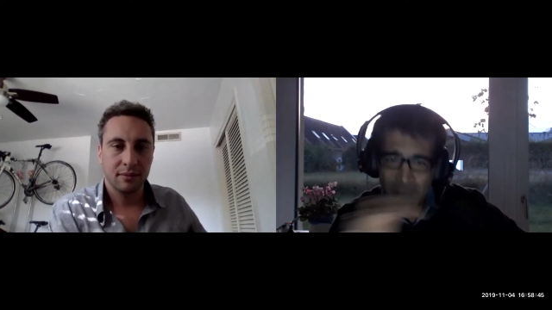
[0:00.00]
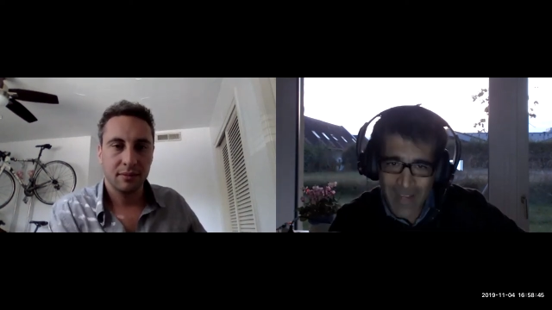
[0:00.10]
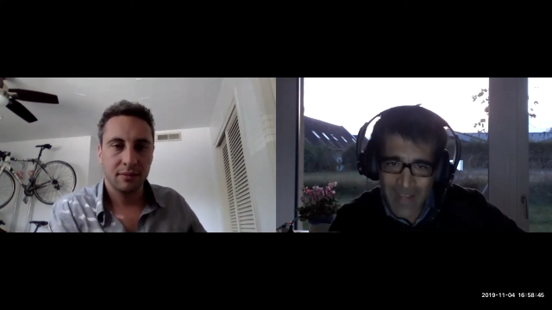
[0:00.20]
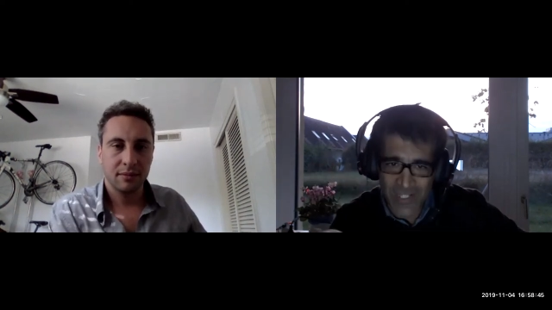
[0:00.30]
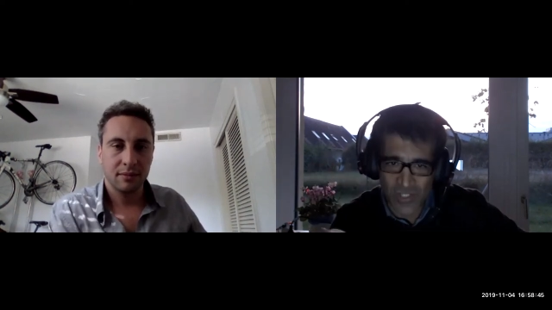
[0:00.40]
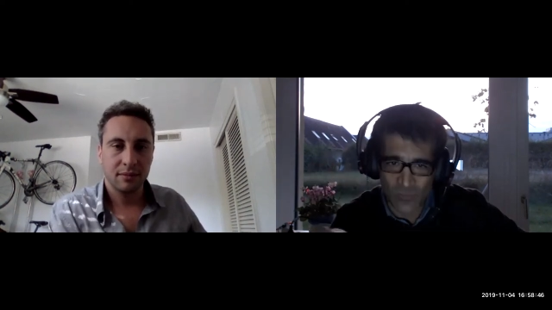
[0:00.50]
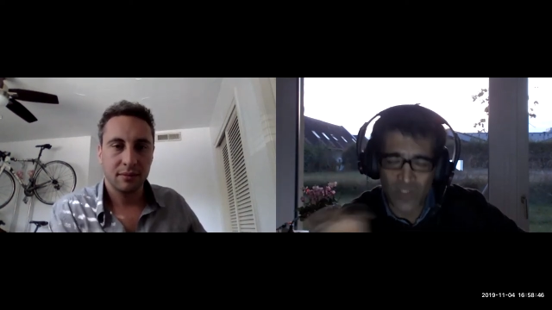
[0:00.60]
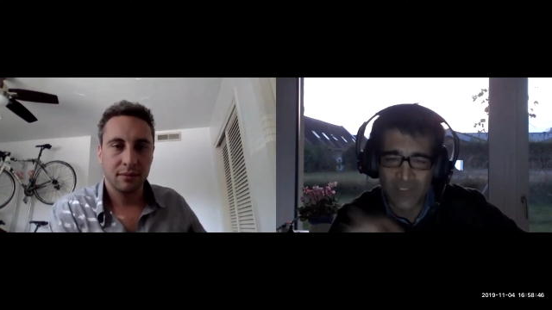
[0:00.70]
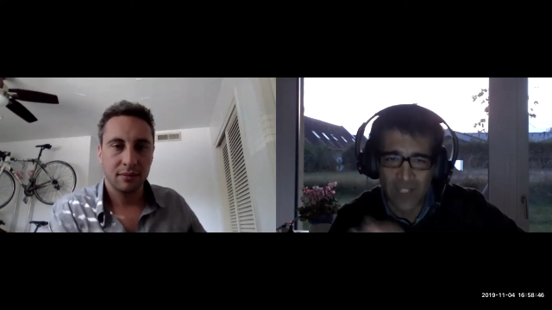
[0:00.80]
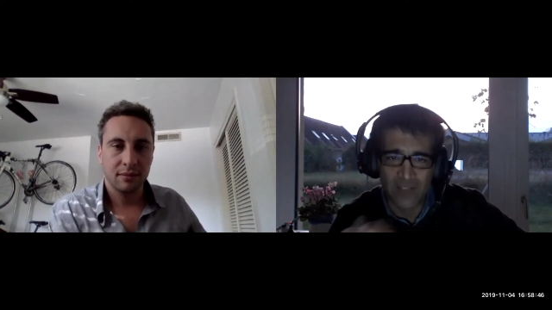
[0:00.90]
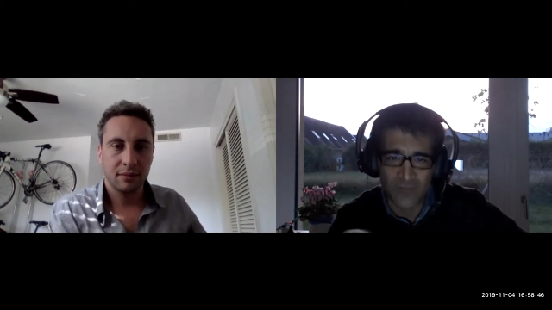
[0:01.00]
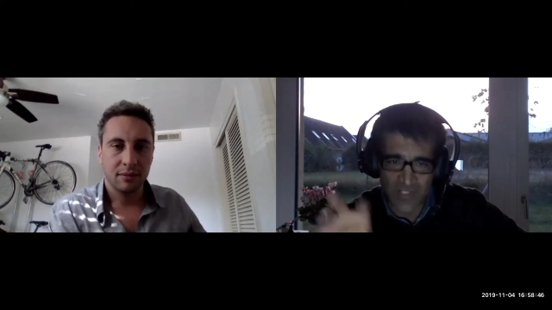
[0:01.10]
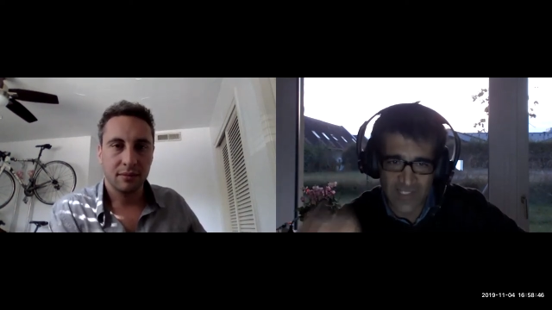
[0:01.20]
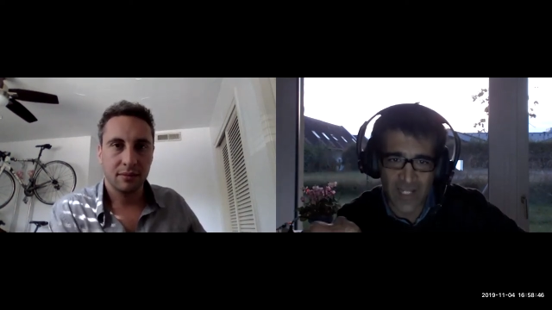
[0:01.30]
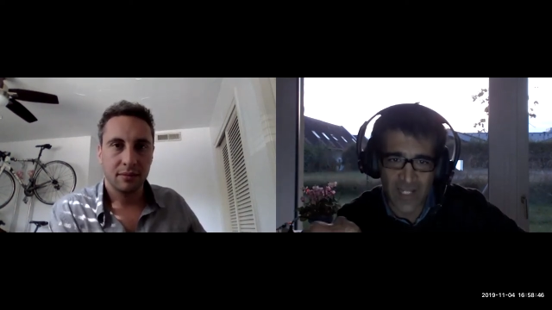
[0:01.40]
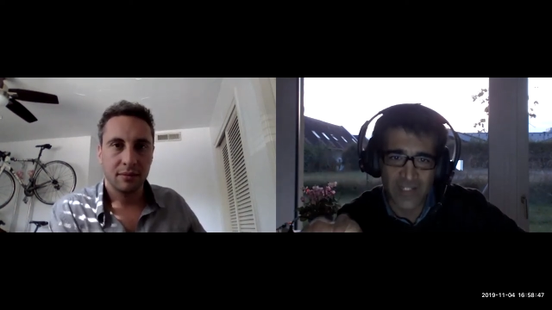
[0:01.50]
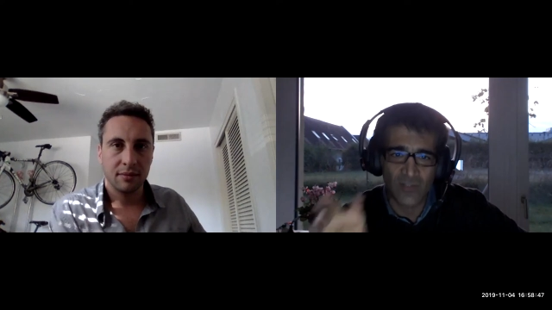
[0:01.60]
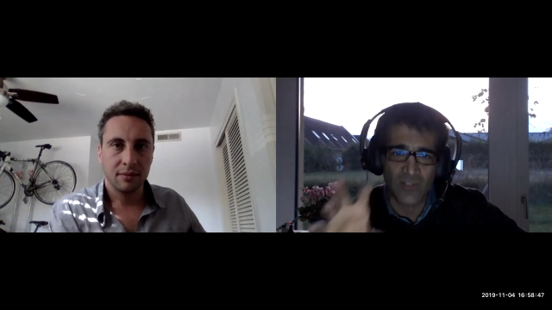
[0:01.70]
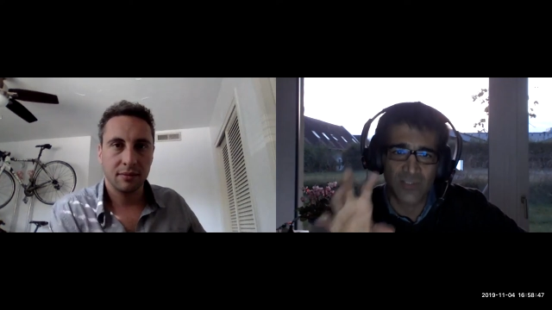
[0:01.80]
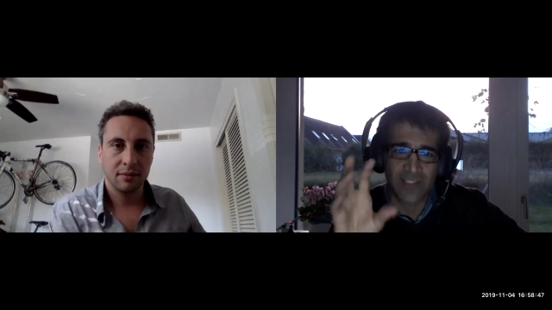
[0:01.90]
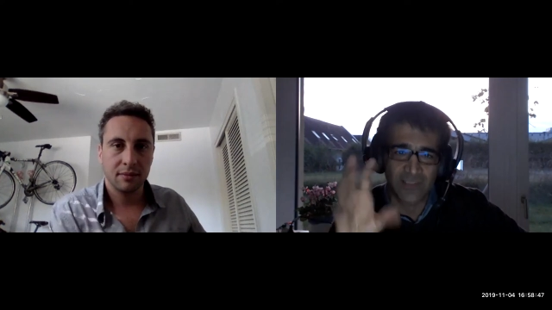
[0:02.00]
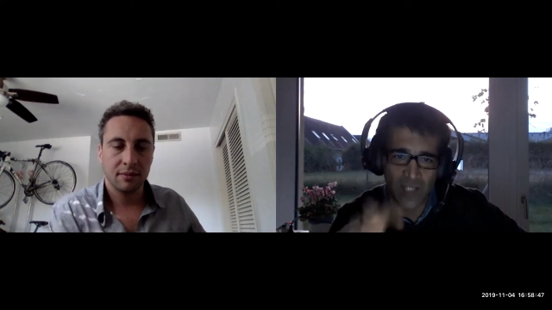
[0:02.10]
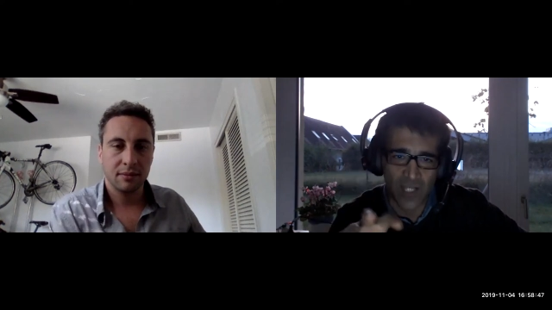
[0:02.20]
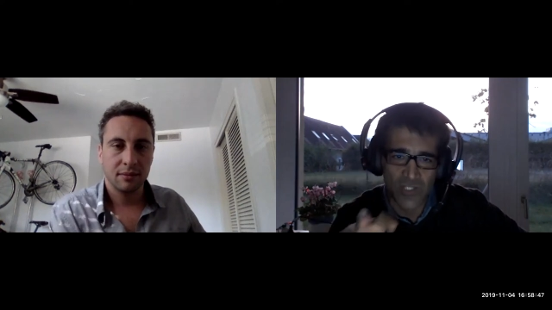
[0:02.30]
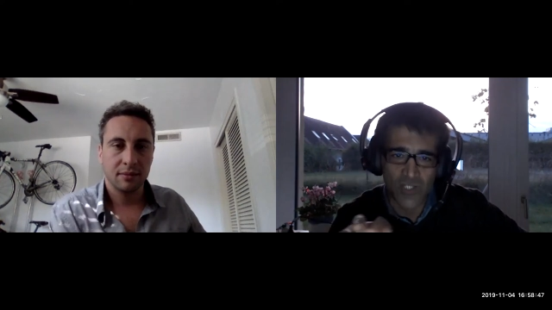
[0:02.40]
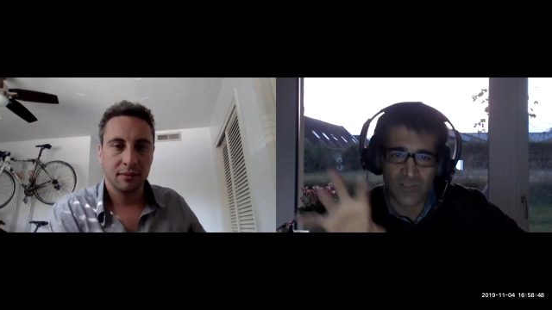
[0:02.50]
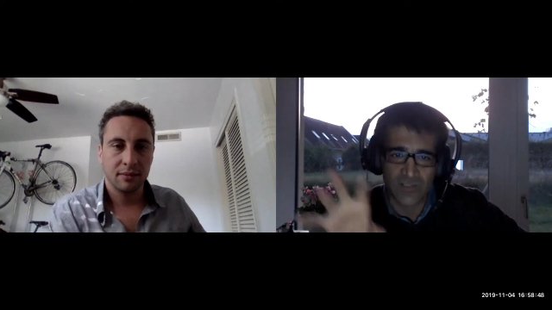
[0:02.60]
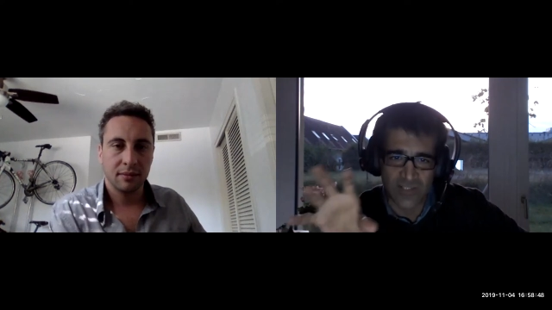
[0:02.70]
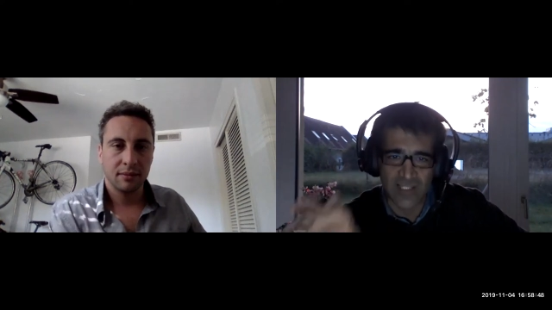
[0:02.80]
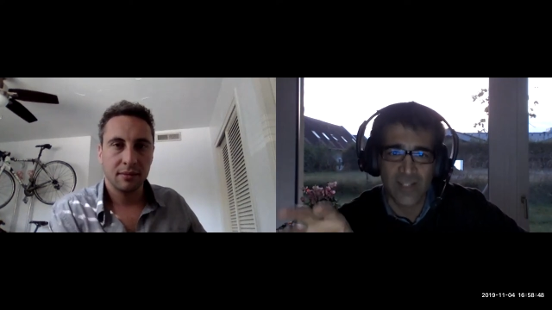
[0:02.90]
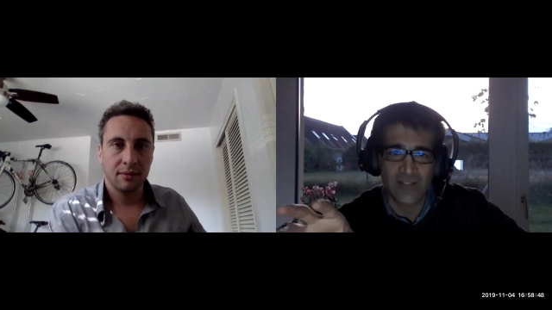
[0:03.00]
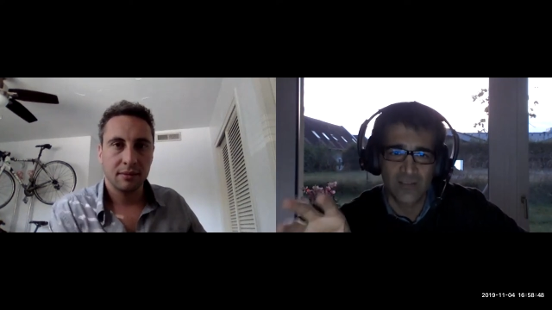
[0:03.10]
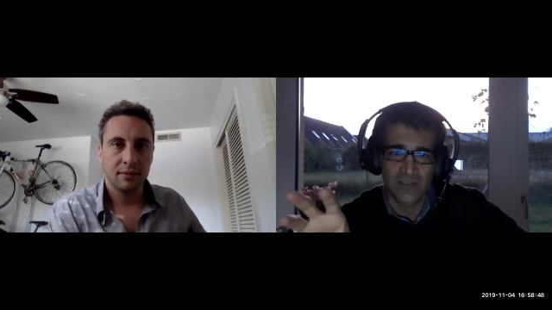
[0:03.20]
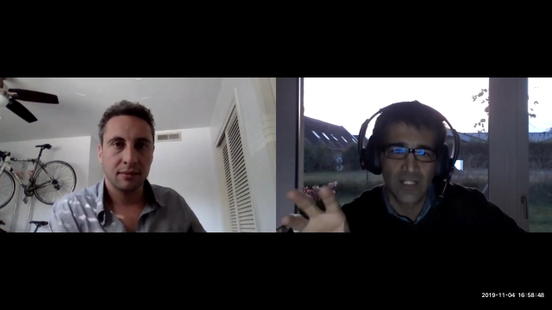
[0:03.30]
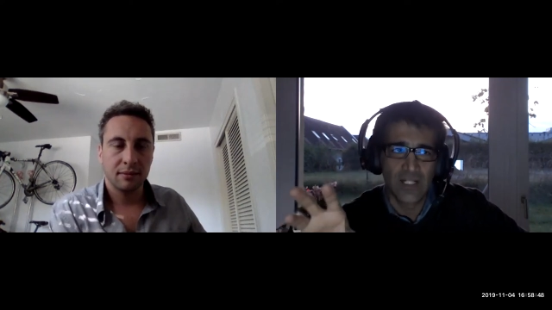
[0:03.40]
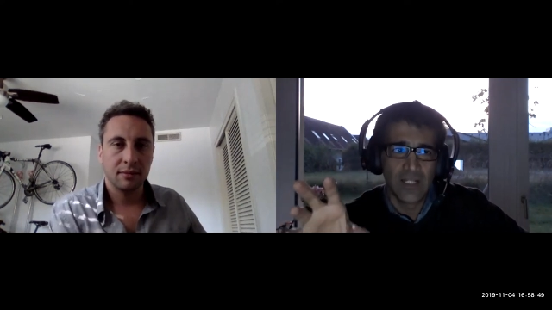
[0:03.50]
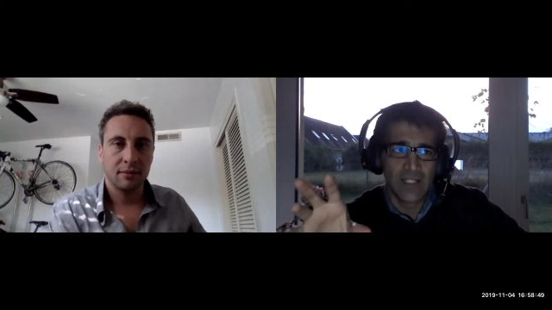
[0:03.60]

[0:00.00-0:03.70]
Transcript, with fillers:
Speaker 1: imagine what kind of society or technological, societal,